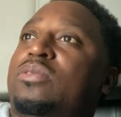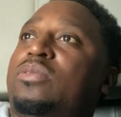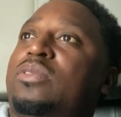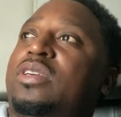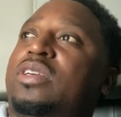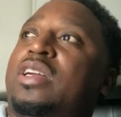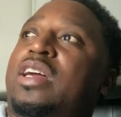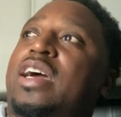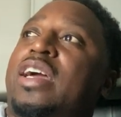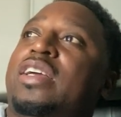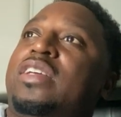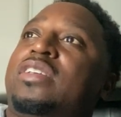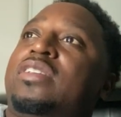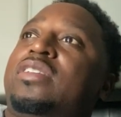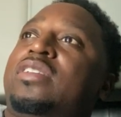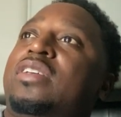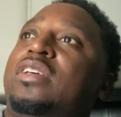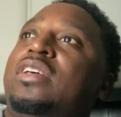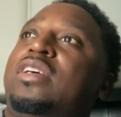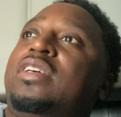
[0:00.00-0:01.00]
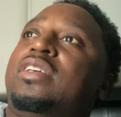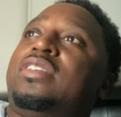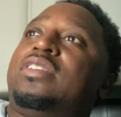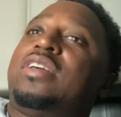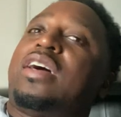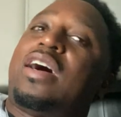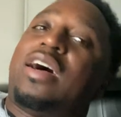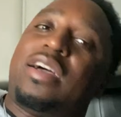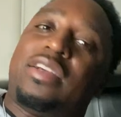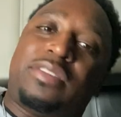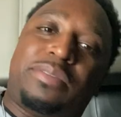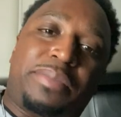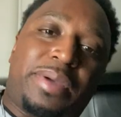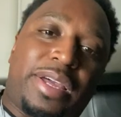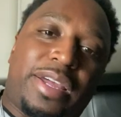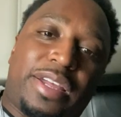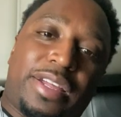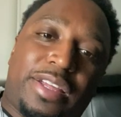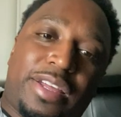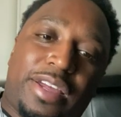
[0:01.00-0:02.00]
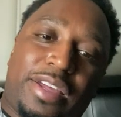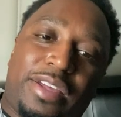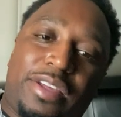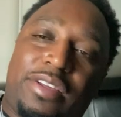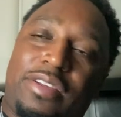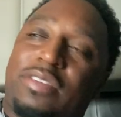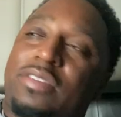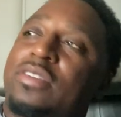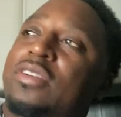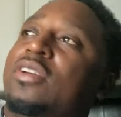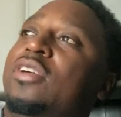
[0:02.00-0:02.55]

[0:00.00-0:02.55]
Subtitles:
with a nice sized man cave.